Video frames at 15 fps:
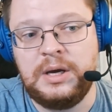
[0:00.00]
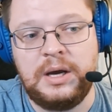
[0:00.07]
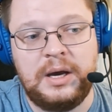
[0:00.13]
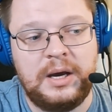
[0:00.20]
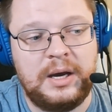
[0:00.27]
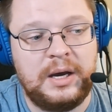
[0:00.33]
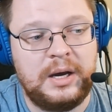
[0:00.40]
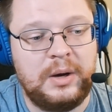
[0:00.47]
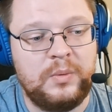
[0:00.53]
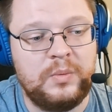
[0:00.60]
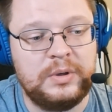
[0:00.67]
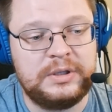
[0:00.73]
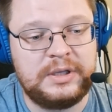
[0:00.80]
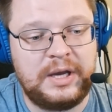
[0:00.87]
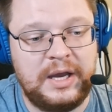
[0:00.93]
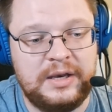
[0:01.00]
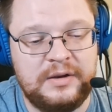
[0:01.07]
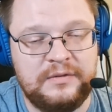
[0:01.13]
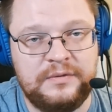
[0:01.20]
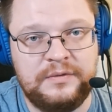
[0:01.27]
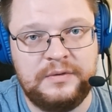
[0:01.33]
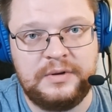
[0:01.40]
uh, what kind
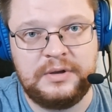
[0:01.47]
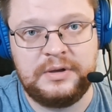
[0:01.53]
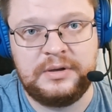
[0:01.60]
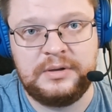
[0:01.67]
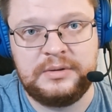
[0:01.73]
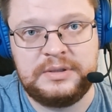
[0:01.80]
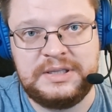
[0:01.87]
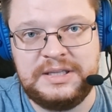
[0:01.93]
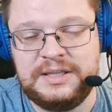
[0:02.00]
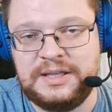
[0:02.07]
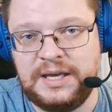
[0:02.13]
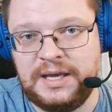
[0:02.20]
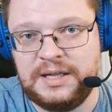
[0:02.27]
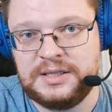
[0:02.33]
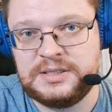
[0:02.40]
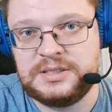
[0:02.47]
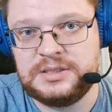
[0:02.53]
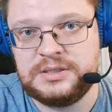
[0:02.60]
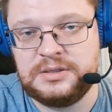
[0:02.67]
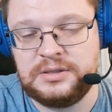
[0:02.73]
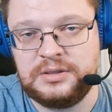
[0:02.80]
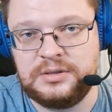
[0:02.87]
of uh,
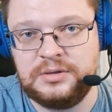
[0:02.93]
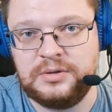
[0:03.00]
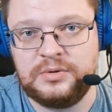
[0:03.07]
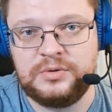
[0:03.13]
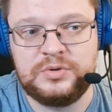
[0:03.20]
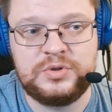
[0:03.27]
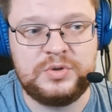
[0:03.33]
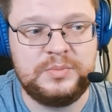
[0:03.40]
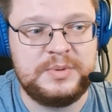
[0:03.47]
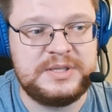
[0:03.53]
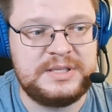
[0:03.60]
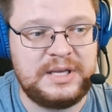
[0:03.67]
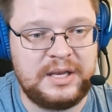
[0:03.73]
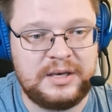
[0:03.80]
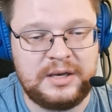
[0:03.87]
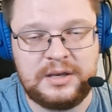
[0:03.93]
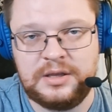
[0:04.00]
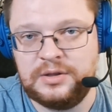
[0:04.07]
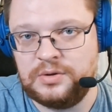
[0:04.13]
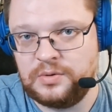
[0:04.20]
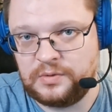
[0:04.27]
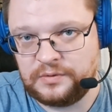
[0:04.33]
details you know you should be sending
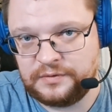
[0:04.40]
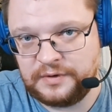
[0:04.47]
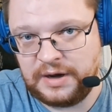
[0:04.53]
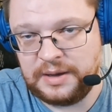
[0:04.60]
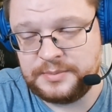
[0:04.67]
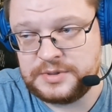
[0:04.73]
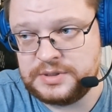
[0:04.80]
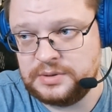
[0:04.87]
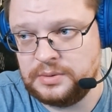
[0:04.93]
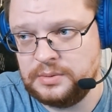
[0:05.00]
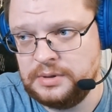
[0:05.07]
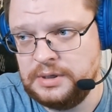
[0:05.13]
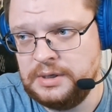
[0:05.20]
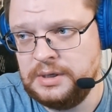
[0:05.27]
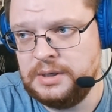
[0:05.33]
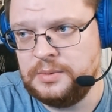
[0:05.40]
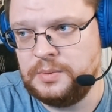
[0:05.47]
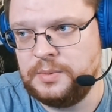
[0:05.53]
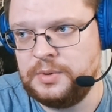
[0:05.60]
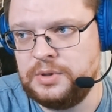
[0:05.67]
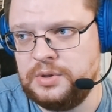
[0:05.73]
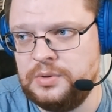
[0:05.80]
in your frame. So
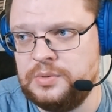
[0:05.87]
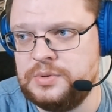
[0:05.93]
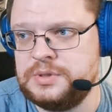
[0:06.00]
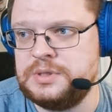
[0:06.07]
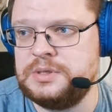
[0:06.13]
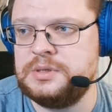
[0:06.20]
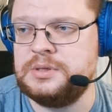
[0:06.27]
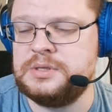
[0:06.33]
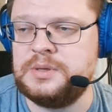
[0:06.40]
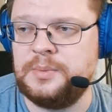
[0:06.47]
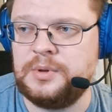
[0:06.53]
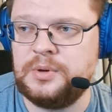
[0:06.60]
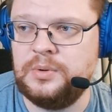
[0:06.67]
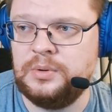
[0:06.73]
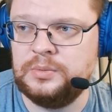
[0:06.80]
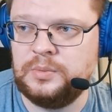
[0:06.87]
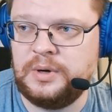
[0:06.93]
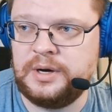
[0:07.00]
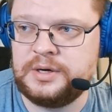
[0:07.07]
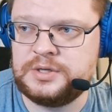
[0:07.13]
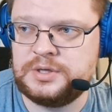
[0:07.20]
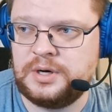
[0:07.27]
we would use something called
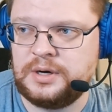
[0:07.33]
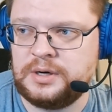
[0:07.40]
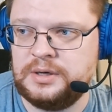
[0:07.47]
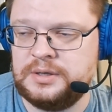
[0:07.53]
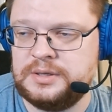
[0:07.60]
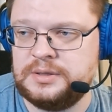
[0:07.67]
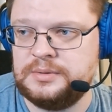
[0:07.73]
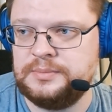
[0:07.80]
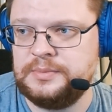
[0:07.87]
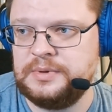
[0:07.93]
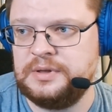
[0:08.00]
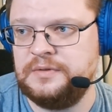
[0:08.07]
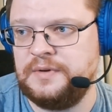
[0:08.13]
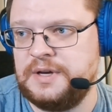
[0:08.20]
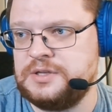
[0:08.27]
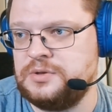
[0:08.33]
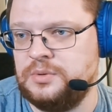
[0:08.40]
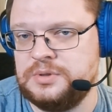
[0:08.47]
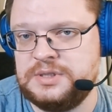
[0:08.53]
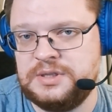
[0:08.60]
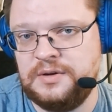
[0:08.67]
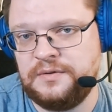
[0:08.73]
Wireshark and a, a device
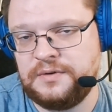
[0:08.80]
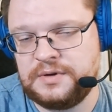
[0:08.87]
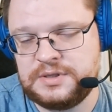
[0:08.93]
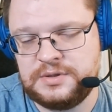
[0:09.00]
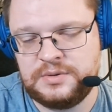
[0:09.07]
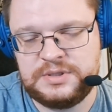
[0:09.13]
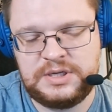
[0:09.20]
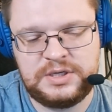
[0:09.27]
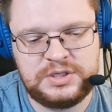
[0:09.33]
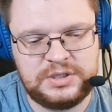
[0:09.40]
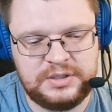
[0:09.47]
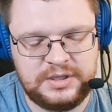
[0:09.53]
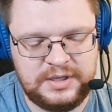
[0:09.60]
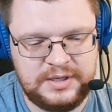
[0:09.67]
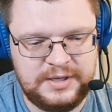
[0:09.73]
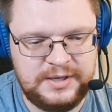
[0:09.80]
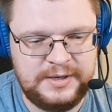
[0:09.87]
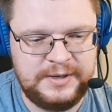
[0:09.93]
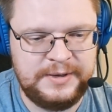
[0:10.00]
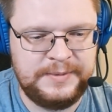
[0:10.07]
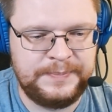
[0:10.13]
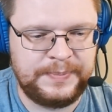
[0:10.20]
called Sniffer. So essentially,
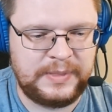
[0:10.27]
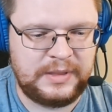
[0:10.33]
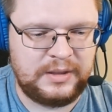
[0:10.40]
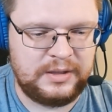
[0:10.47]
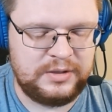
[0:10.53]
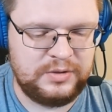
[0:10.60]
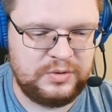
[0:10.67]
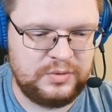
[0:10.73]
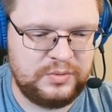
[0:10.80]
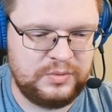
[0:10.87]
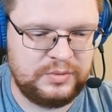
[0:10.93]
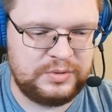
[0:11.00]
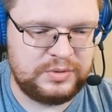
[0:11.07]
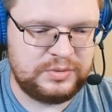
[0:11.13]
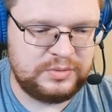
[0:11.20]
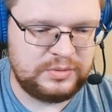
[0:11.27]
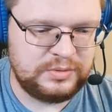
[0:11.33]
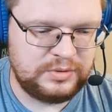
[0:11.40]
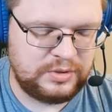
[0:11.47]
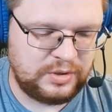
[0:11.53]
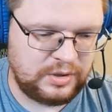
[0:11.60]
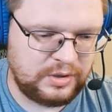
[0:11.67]
you
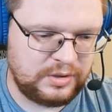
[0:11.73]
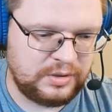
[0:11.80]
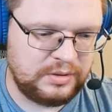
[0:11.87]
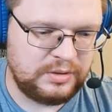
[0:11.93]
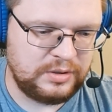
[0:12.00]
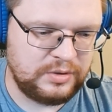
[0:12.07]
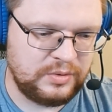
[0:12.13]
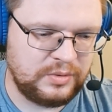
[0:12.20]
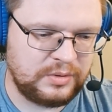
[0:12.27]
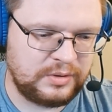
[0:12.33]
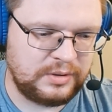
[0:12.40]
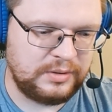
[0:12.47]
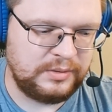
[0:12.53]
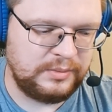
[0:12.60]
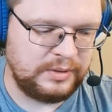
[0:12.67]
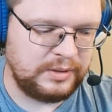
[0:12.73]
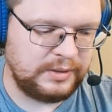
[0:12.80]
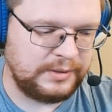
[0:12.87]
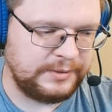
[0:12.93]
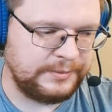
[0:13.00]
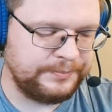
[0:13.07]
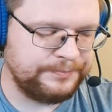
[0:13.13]
turn your
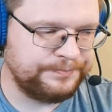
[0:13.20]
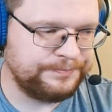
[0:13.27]
uh,